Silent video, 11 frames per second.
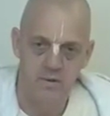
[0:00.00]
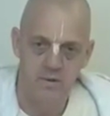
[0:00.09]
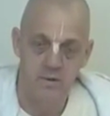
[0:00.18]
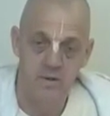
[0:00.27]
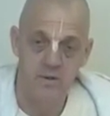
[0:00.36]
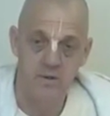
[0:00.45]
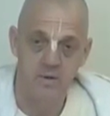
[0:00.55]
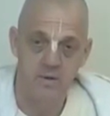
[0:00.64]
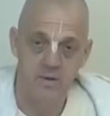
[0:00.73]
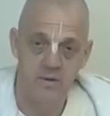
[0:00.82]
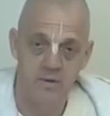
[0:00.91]
Huh?
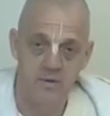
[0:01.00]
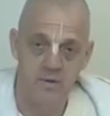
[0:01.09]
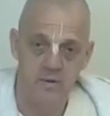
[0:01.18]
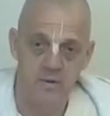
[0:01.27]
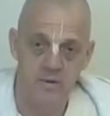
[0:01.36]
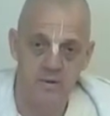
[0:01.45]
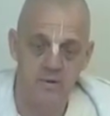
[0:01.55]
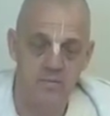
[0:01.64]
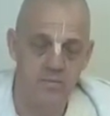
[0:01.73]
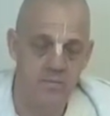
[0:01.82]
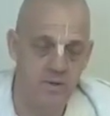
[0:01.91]

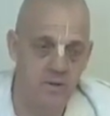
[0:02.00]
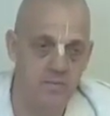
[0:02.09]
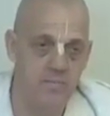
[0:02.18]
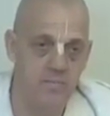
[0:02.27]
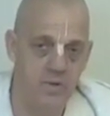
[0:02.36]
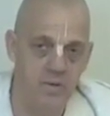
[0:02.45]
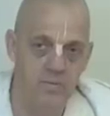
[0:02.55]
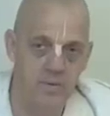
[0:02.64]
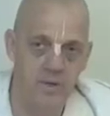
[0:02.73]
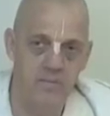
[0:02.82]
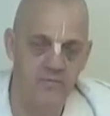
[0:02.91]
We
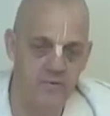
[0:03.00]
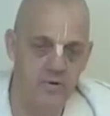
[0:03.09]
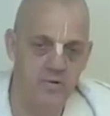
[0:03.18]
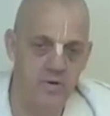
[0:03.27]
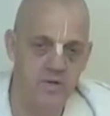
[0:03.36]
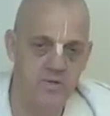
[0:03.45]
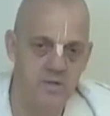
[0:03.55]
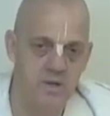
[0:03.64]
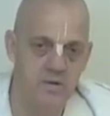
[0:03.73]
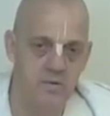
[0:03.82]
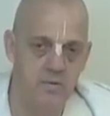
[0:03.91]
become fully
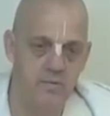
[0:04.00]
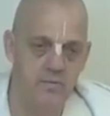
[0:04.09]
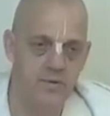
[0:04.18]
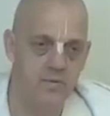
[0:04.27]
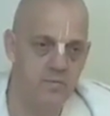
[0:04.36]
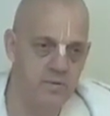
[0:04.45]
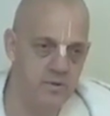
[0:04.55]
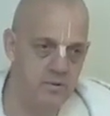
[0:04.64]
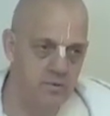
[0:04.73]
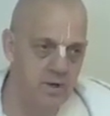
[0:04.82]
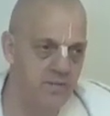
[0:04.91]
transcendental. The
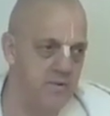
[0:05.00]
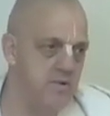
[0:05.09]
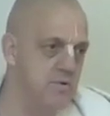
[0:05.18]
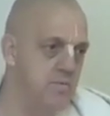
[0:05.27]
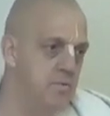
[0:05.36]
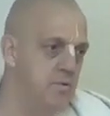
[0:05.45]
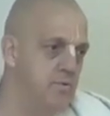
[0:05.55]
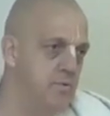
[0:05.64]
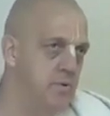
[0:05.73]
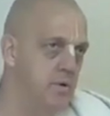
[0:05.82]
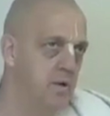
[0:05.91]
material coverings are
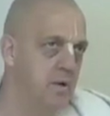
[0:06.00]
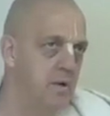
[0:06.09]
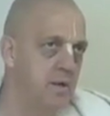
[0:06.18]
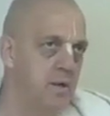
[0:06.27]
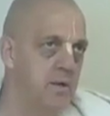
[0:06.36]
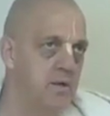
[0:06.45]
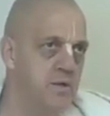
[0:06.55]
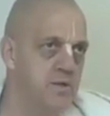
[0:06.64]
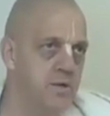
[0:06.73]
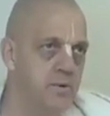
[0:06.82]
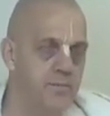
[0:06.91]
removed.
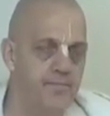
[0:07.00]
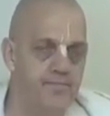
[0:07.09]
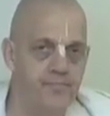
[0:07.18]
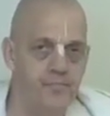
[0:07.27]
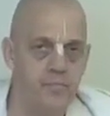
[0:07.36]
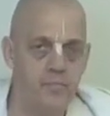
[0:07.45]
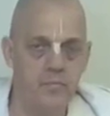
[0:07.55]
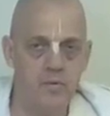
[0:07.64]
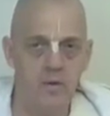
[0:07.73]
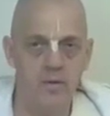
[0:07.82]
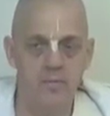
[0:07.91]
So
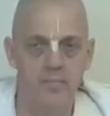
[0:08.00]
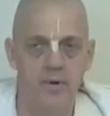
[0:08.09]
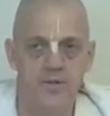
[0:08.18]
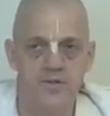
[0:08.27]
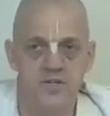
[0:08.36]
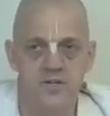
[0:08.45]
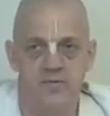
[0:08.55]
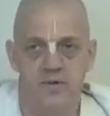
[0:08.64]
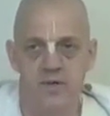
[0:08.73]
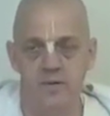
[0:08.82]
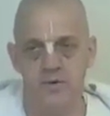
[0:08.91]
the process of
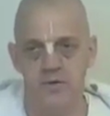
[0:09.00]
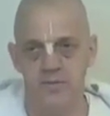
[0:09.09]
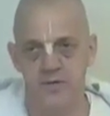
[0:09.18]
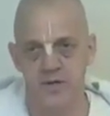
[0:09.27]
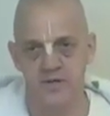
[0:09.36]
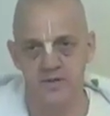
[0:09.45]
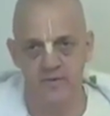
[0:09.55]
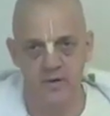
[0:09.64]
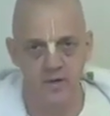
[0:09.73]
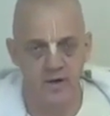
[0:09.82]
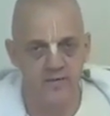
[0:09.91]
deity worship is
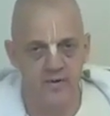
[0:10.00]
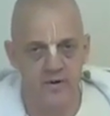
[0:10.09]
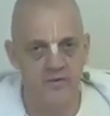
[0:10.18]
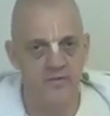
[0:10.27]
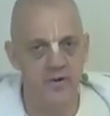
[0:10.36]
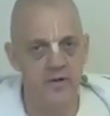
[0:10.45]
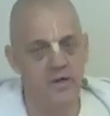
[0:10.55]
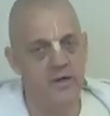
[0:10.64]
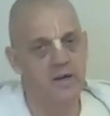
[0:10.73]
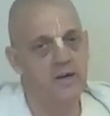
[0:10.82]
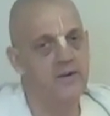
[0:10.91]
actually a very, very
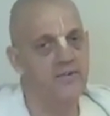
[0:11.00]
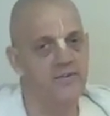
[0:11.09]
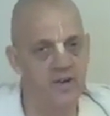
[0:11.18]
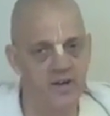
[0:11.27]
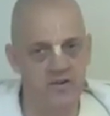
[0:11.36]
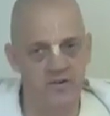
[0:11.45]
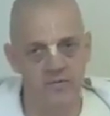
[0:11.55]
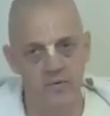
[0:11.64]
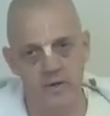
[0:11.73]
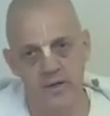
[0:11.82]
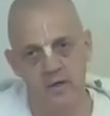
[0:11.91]
effective
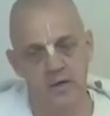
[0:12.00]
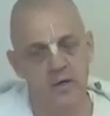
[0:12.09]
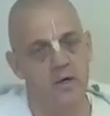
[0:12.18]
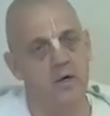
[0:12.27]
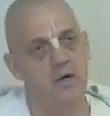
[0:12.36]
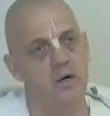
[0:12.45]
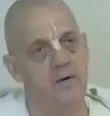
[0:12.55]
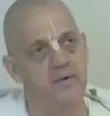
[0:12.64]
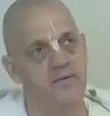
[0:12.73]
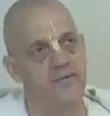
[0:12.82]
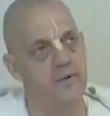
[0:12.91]
way
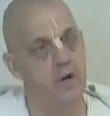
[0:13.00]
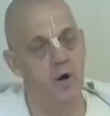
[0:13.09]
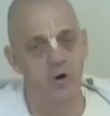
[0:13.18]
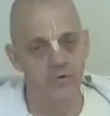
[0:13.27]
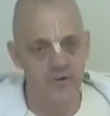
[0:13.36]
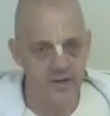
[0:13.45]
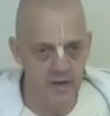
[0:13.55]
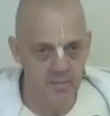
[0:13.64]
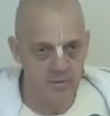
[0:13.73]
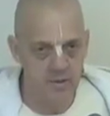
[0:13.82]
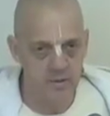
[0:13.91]
of overcoming